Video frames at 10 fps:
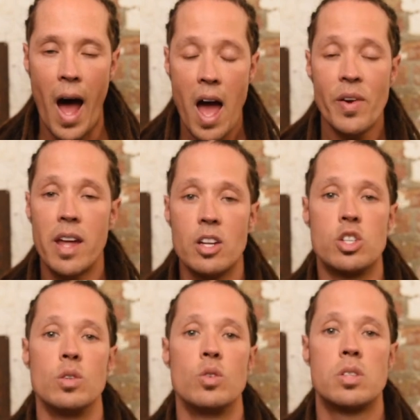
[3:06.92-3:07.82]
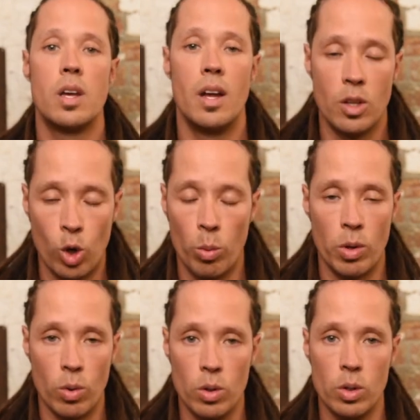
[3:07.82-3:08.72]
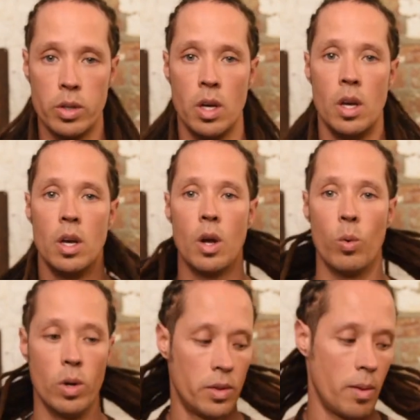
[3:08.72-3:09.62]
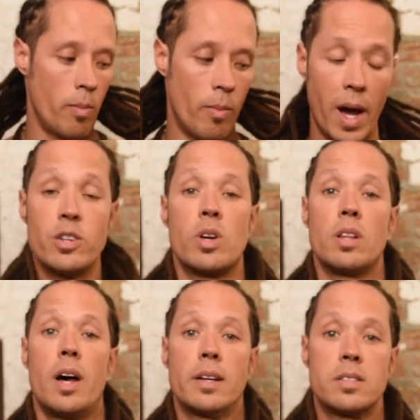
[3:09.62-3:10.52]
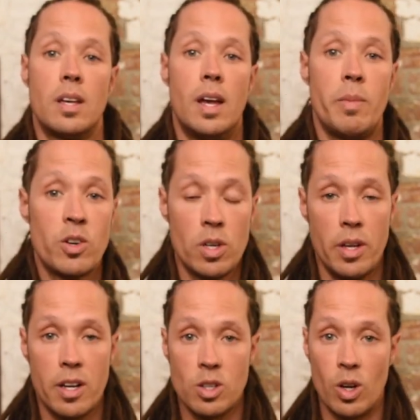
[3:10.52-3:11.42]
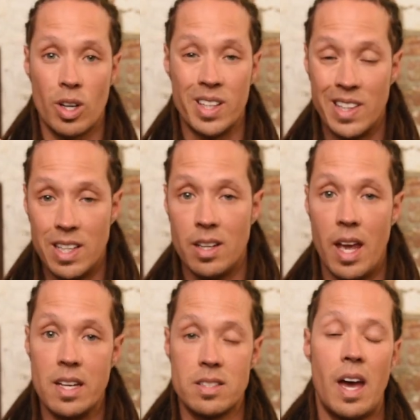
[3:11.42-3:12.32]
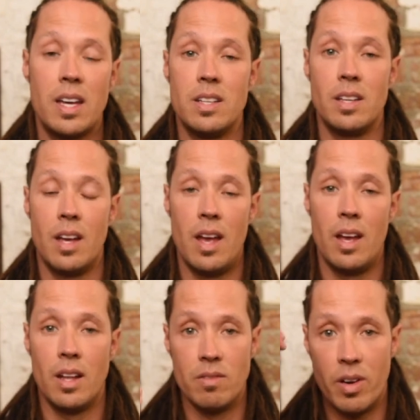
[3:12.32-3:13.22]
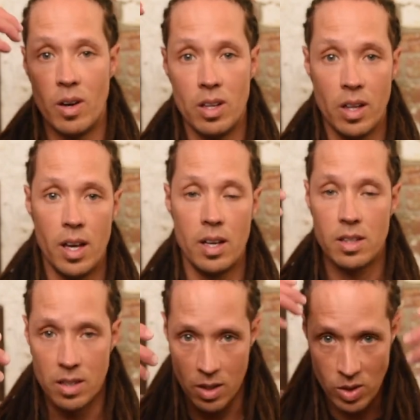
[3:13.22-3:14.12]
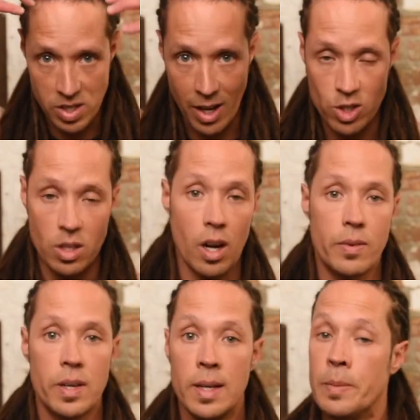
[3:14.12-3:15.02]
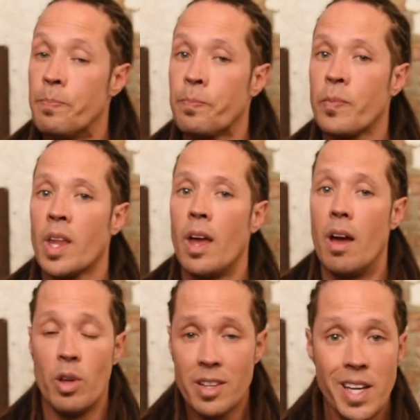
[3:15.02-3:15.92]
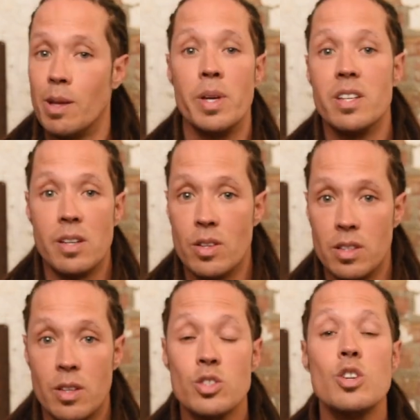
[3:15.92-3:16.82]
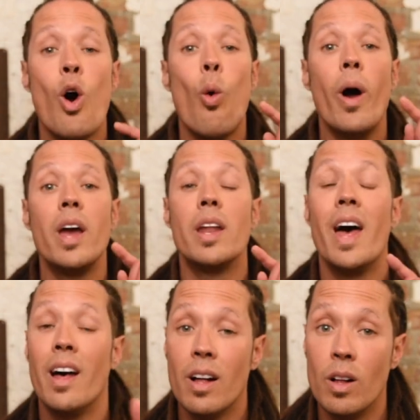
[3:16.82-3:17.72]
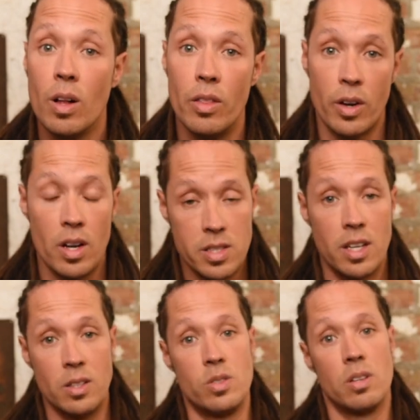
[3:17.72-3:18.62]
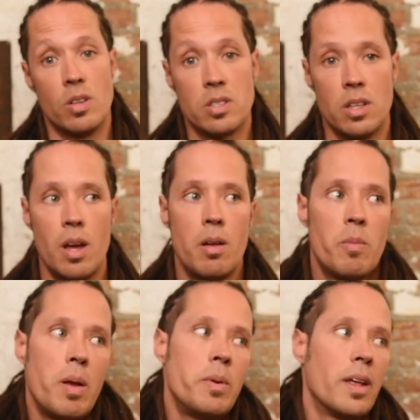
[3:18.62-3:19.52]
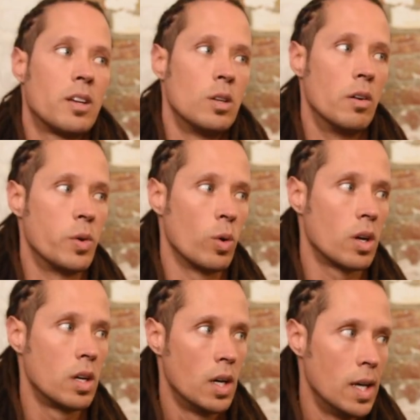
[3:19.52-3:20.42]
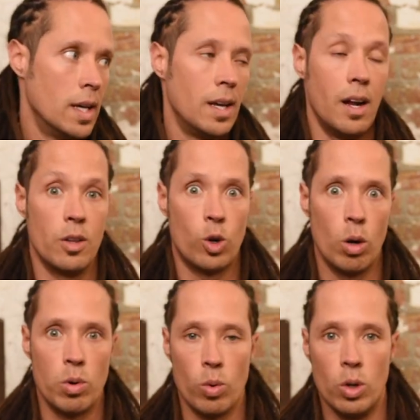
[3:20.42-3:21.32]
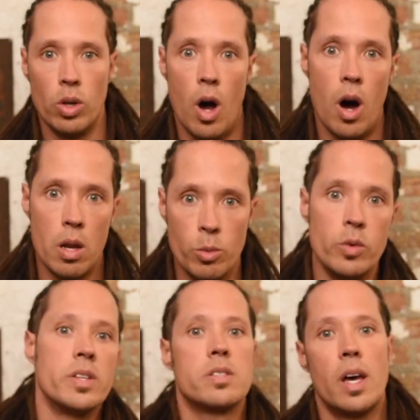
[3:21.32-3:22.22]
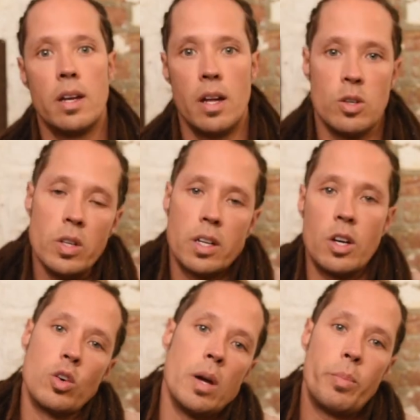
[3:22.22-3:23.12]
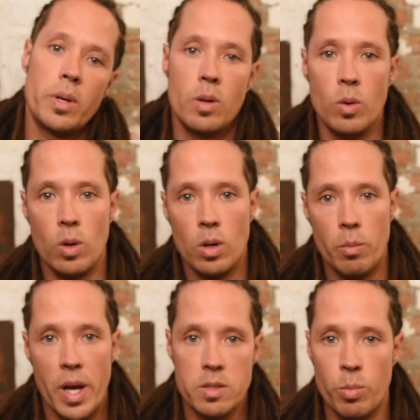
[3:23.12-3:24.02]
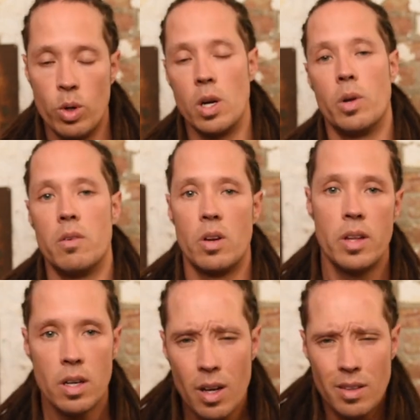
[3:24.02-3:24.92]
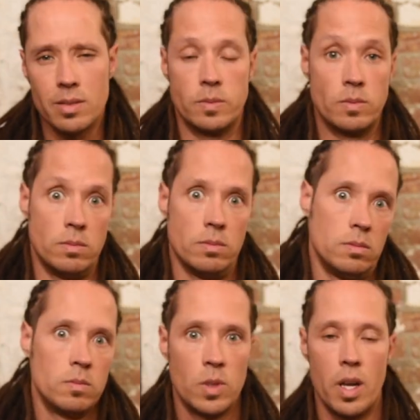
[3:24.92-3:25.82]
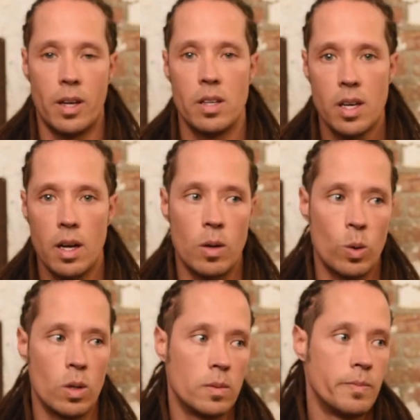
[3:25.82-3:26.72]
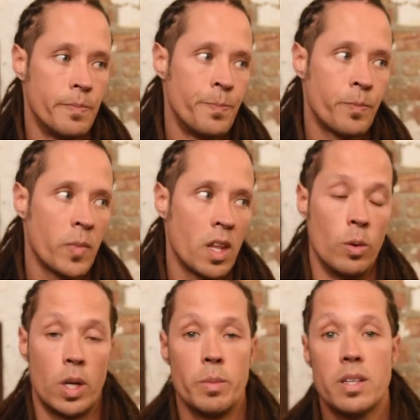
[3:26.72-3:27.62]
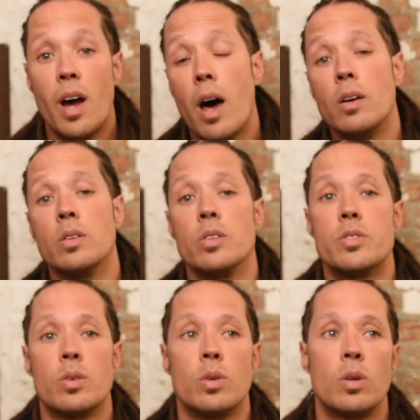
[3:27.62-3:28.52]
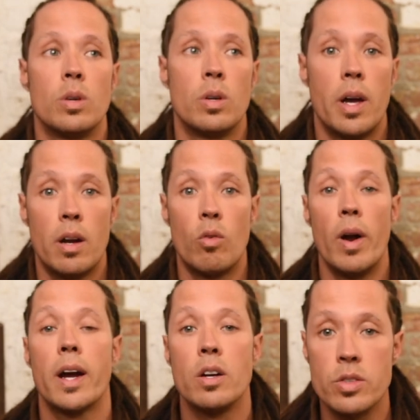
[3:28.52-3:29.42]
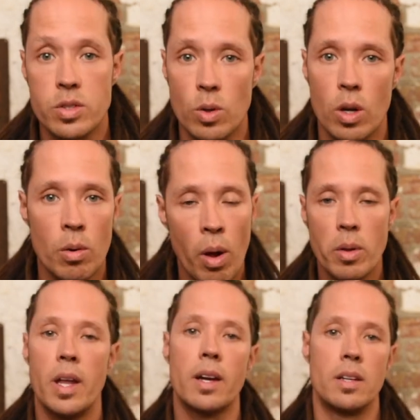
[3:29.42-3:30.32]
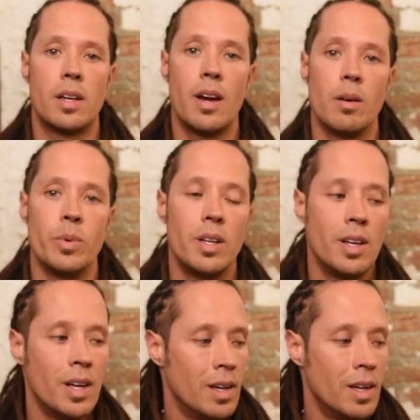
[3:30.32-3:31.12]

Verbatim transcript: I've had issues in the corporate world with my dreadlocks, and my dreadlocks are clean and tidy and very, like, you know, sectioned off. If they're not taking me seriously, there's no way in hell they're going to take you seriously. And maybe, like, you know, if you work in the corporate world on a movie set and you're like a grip or a best boy or whatever, then uh, they're not going to care. Or you work at McDonald's or at a record store, they're probably not going to care. But